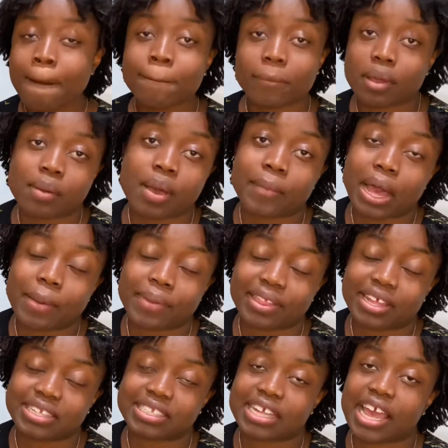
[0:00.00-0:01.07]
My mom got me
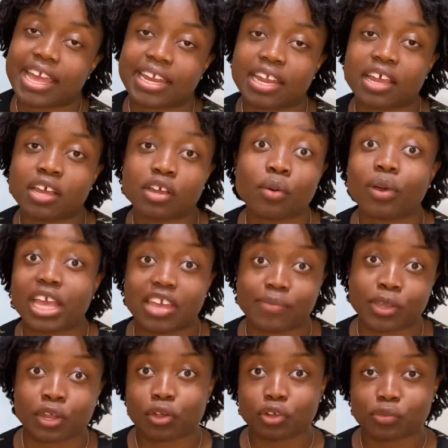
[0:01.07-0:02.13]
this and gave me
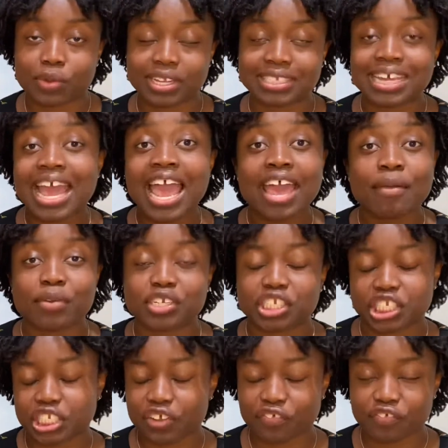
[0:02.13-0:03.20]
her old one, which
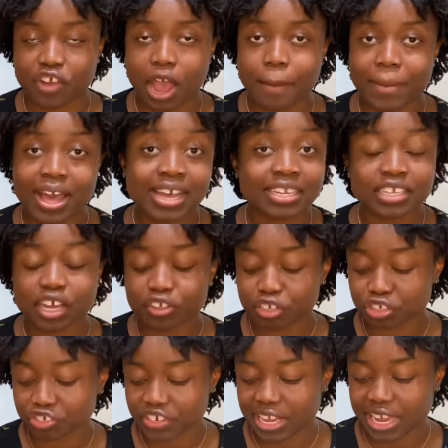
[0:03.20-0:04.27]
is from Dollar
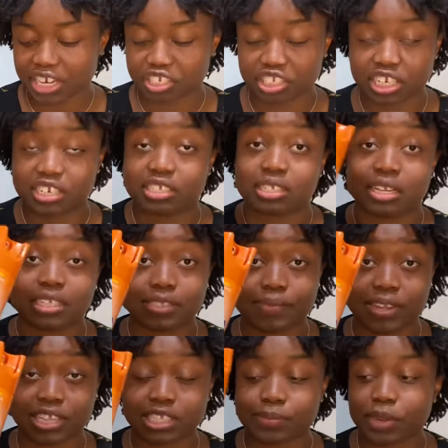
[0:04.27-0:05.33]
Tree. It is just a
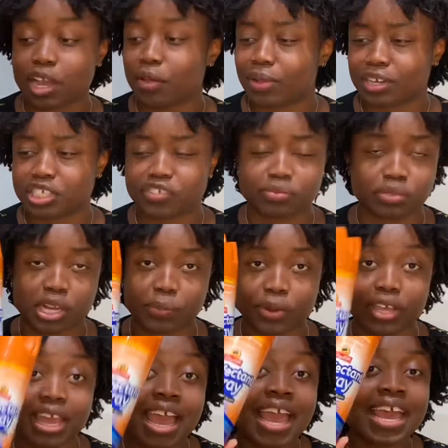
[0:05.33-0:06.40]
disinfectant spray. Oh, actually from
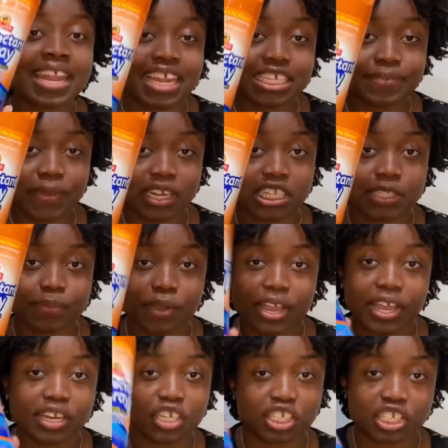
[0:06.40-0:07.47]
Scotch-Brite. Disinfectant
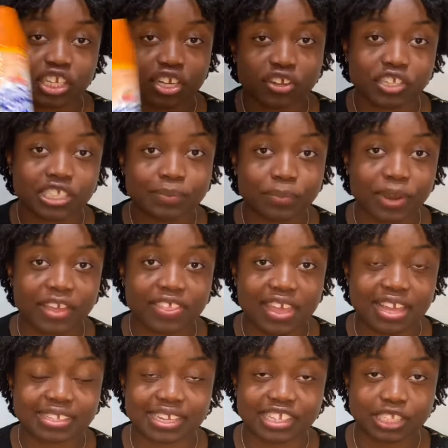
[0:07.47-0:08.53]
spray, just so you know, spray
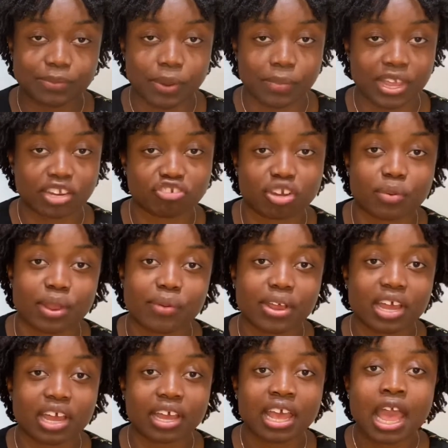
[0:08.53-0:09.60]
things like to spray my entryway
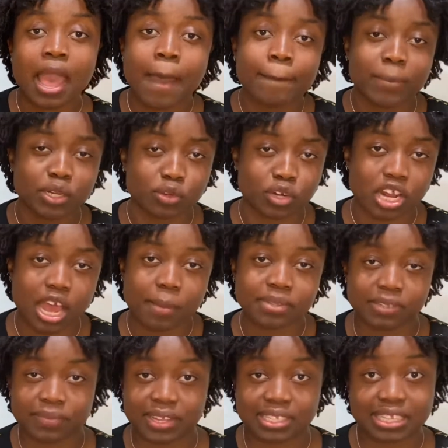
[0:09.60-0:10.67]
rug, my doorknobs,
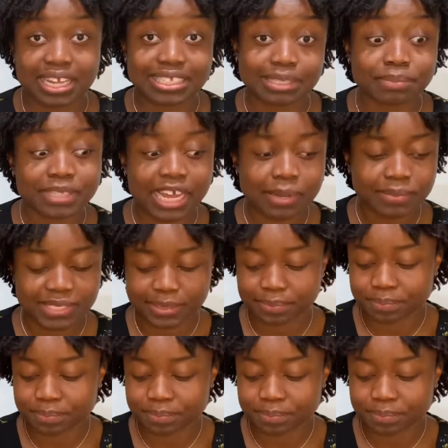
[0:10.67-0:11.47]
something like that sometimes.